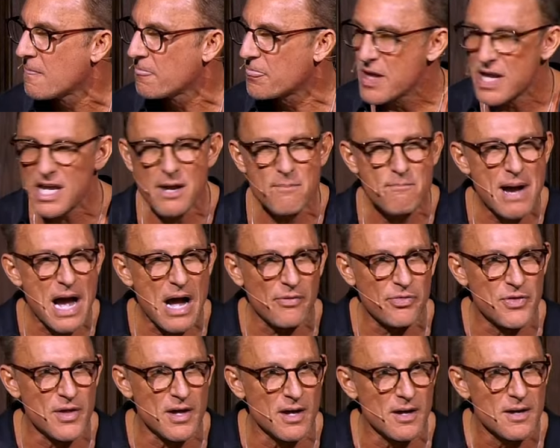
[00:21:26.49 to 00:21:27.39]
Think
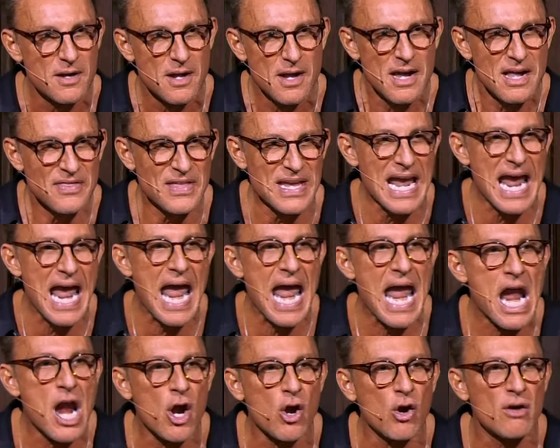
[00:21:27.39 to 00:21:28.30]
about the, the
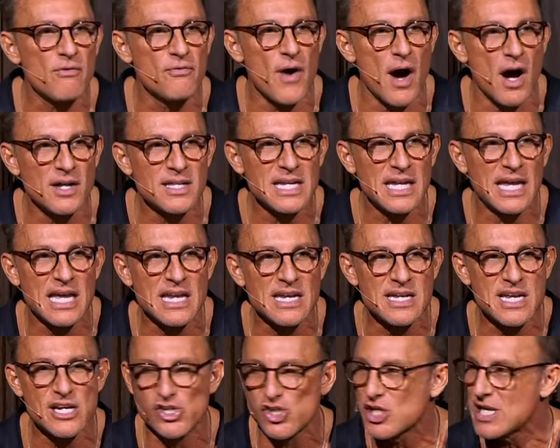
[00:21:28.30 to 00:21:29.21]
air of
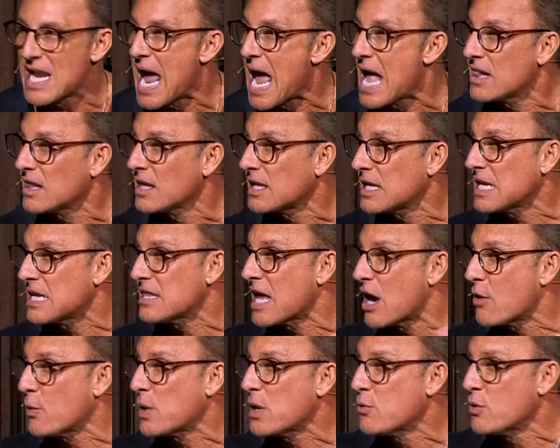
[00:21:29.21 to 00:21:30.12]
unconditionality
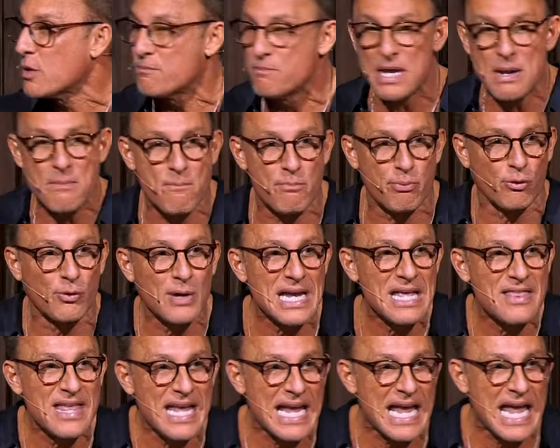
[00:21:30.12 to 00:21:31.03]
that we would be
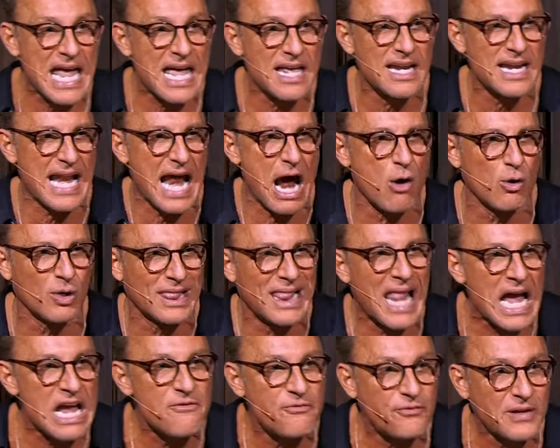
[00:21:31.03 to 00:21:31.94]
breathing in and how
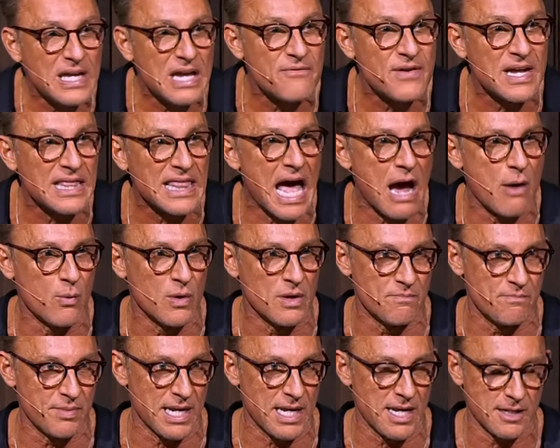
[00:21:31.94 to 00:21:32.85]
life giving that
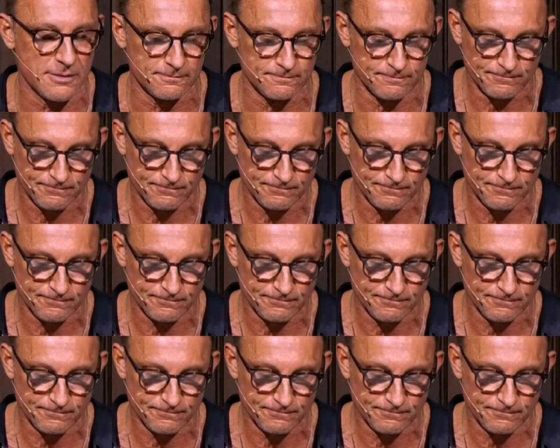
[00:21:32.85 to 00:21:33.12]
would be.